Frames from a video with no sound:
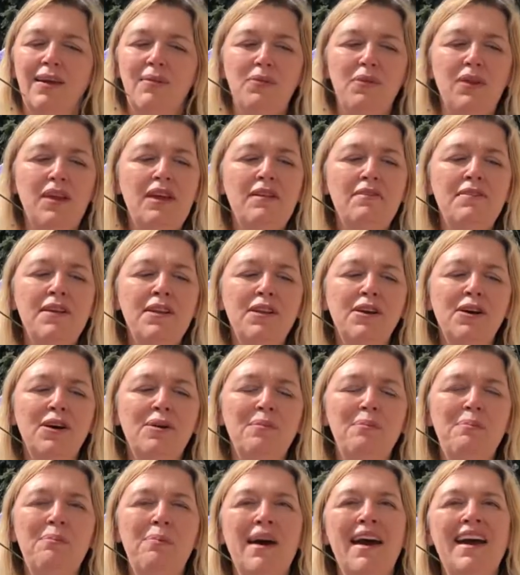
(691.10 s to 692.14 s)
even
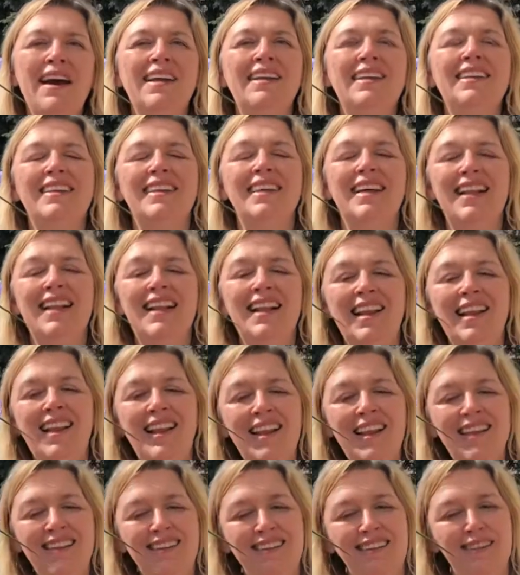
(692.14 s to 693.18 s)
compiled
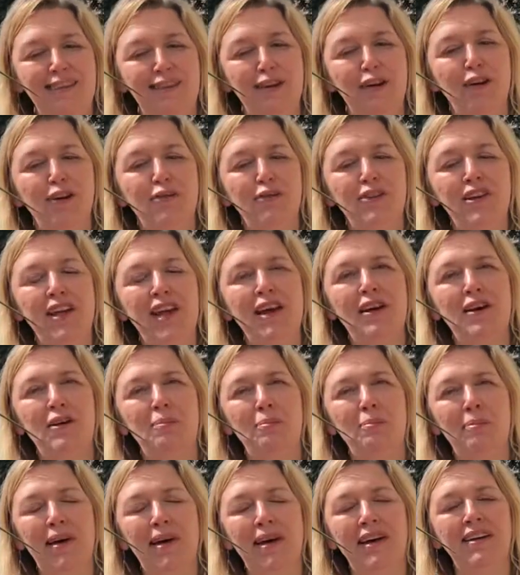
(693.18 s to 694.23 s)
lists of their
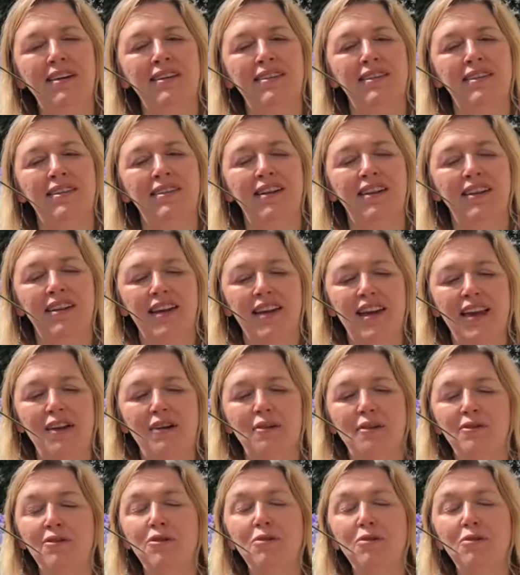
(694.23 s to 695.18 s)
personal heroes.